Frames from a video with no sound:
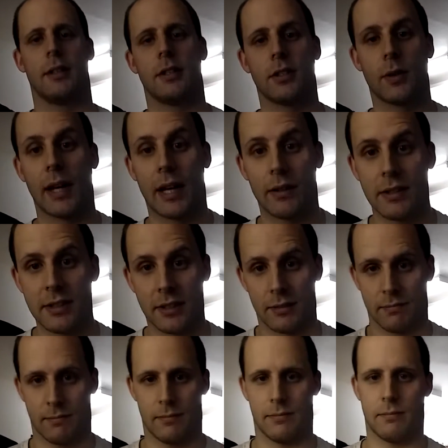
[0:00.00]
so how is it
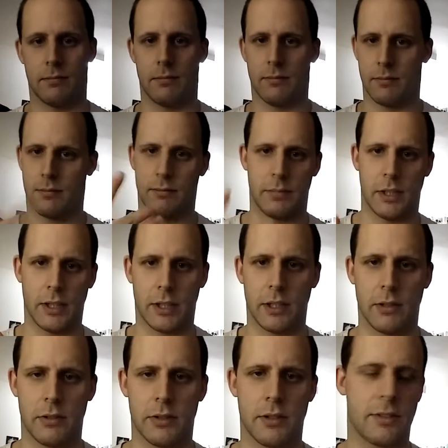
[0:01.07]
being
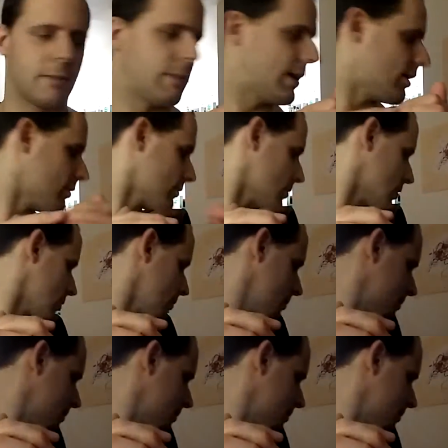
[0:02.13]
used as a bodhran?